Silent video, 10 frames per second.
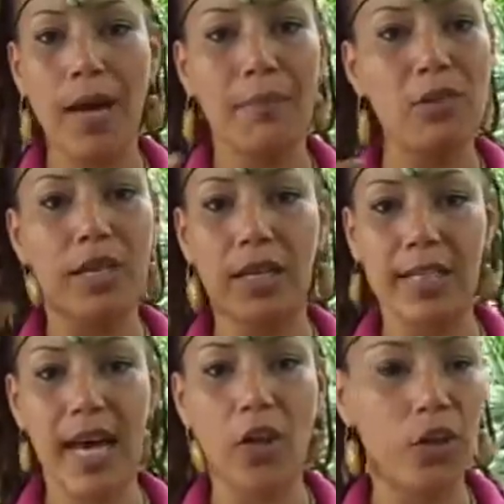I'm just going
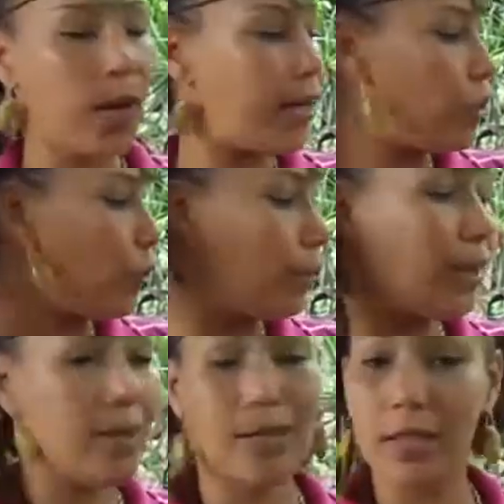to tell you how to do it
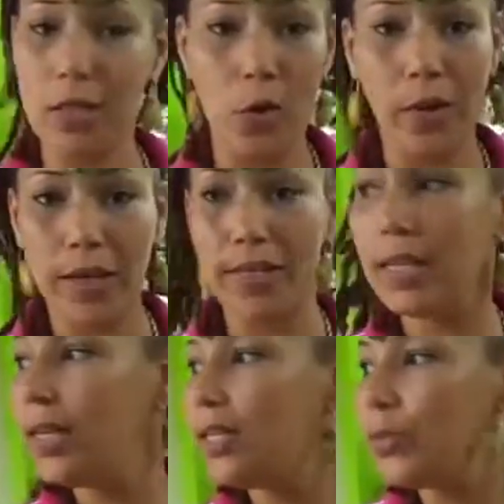because it's so
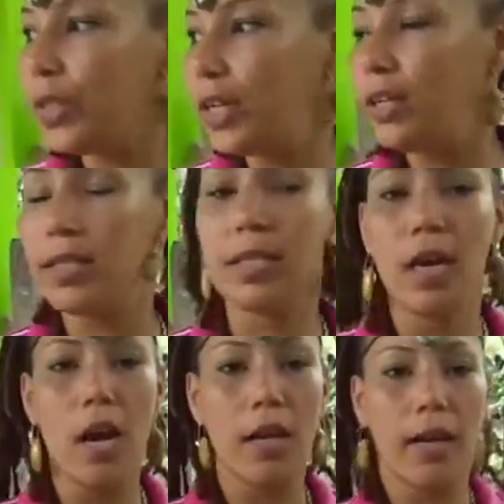easy, it's ridiculous.
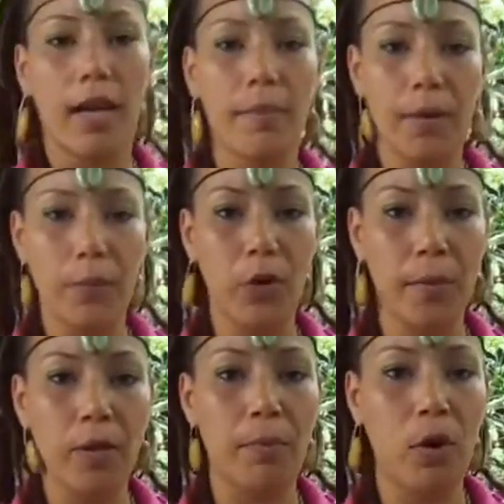Put
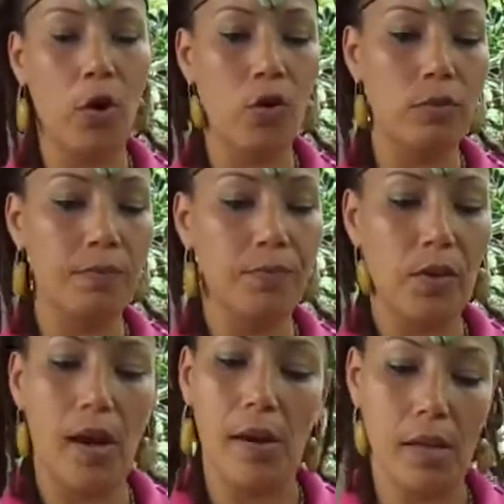them in a bowl,
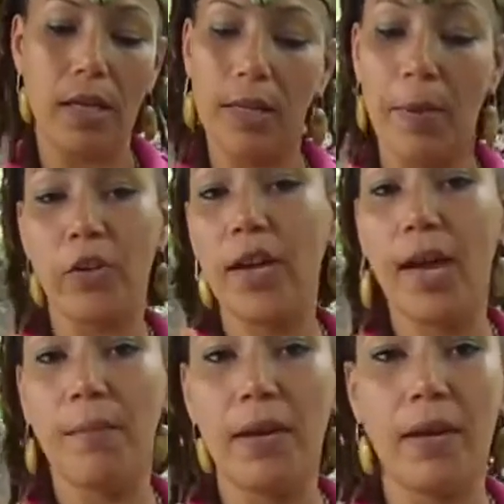like about
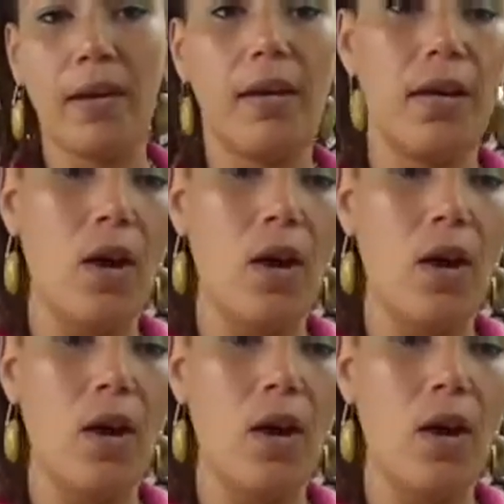yay big.